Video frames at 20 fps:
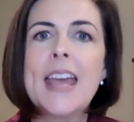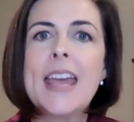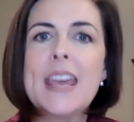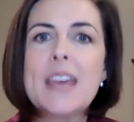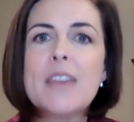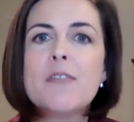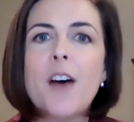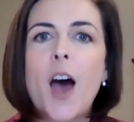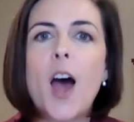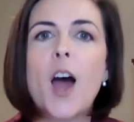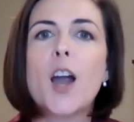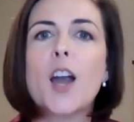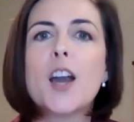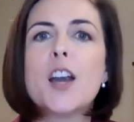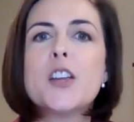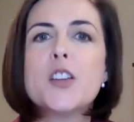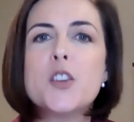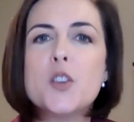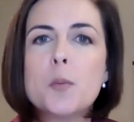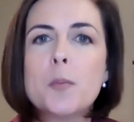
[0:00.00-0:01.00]
If our
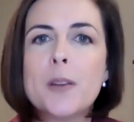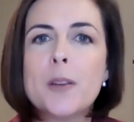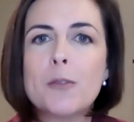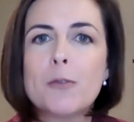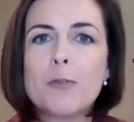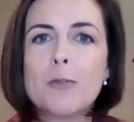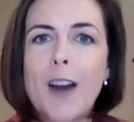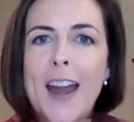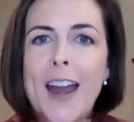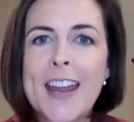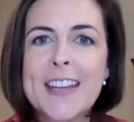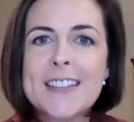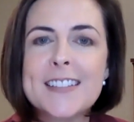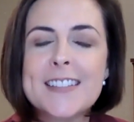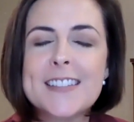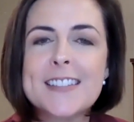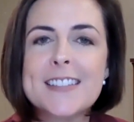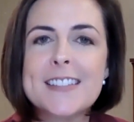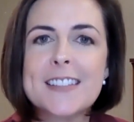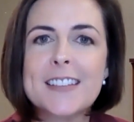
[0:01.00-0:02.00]
human
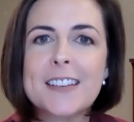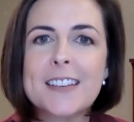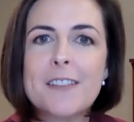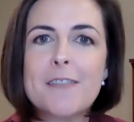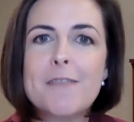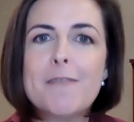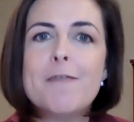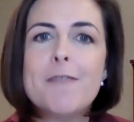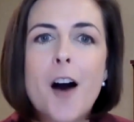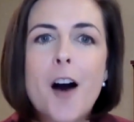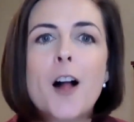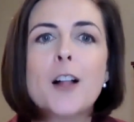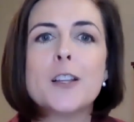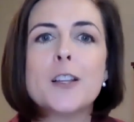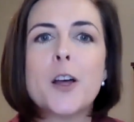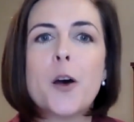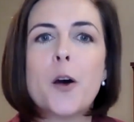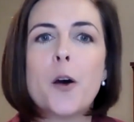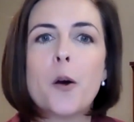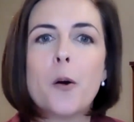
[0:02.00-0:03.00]
rights
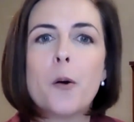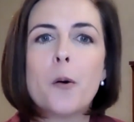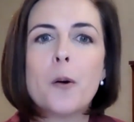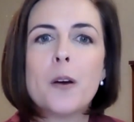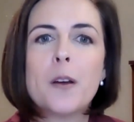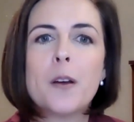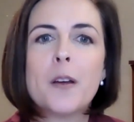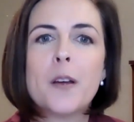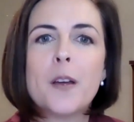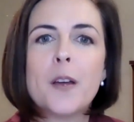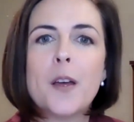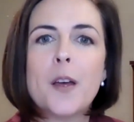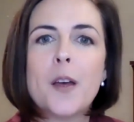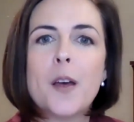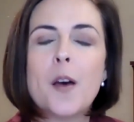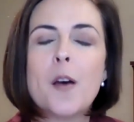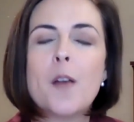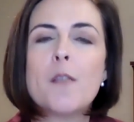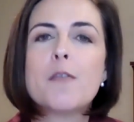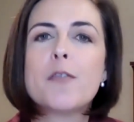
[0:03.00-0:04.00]
follow
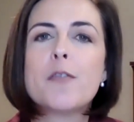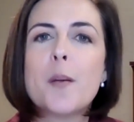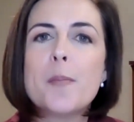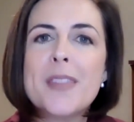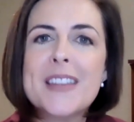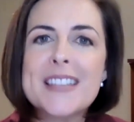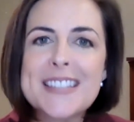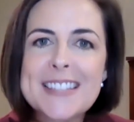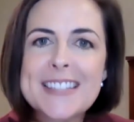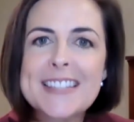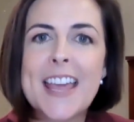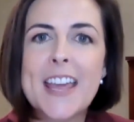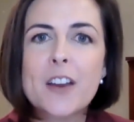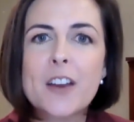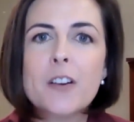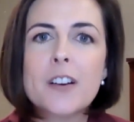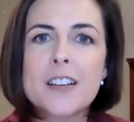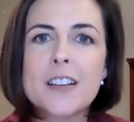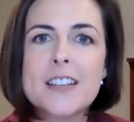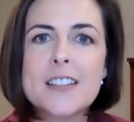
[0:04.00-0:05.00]
from the
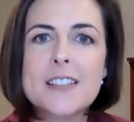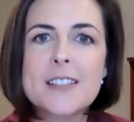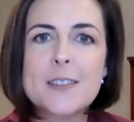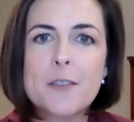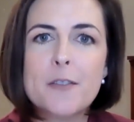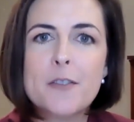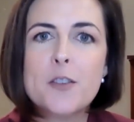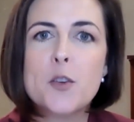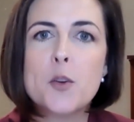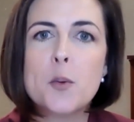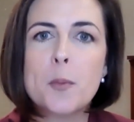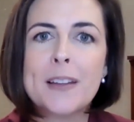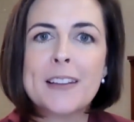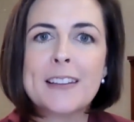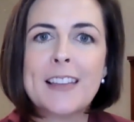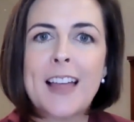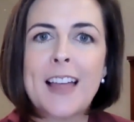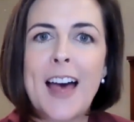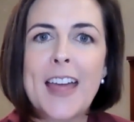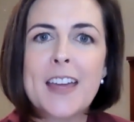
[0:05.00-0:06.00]
sacredness of
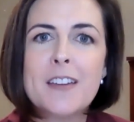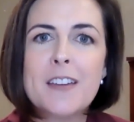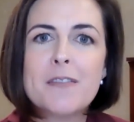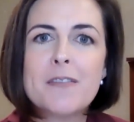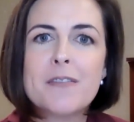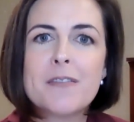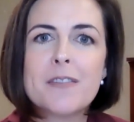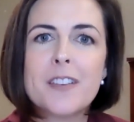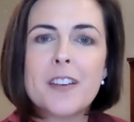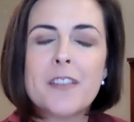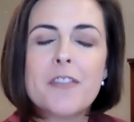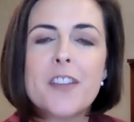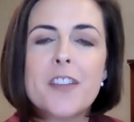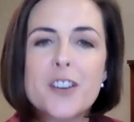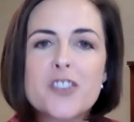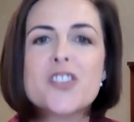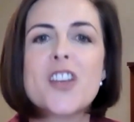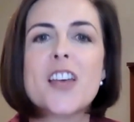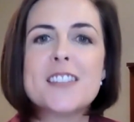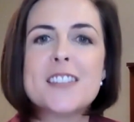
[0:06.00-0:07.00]
human life, if they're
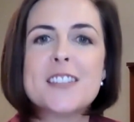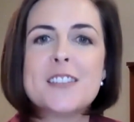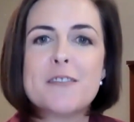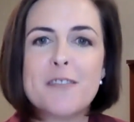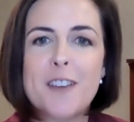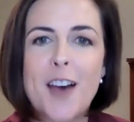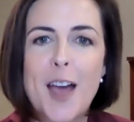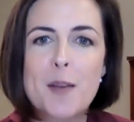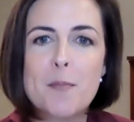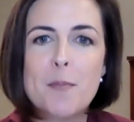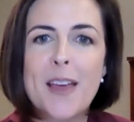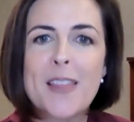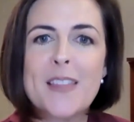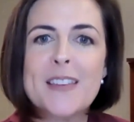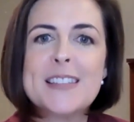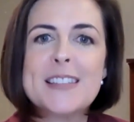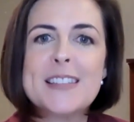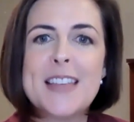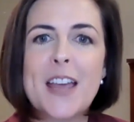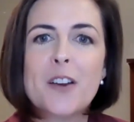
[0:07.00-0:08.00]
justified by the
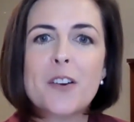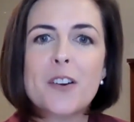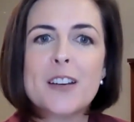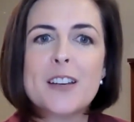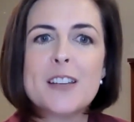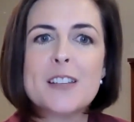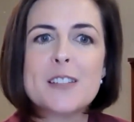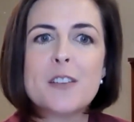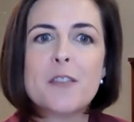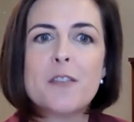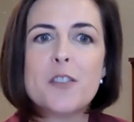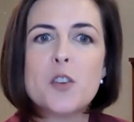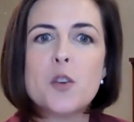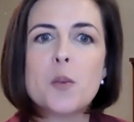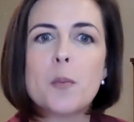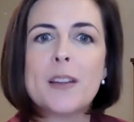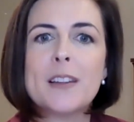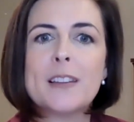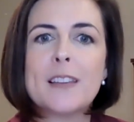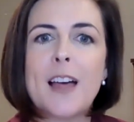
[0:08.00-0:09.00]
sacredness of
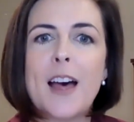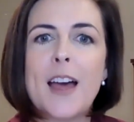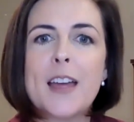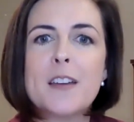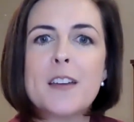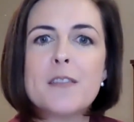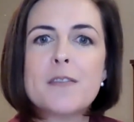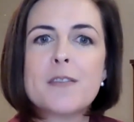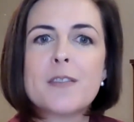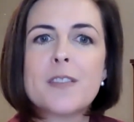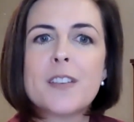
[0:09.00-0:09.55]
human life,